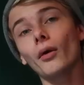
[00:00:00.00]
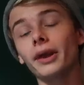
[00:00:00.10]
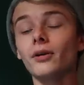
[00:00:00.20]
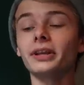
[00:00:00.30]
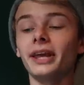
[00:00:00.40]

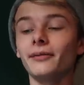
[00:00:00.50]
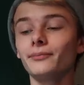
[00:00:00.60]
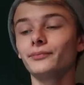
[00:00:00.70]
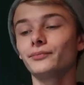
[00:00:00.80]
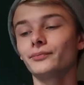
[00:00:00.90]
Killed it.
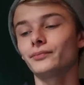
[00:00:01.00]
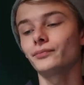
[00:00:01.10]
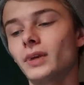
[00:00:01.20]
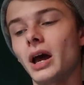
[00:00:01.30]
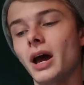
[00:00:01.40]

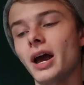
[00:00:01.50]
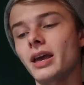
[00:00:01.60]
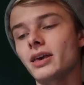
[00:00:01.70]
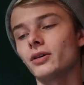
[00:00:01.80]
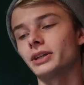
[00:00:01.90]
I
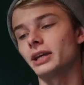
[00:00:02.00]
killed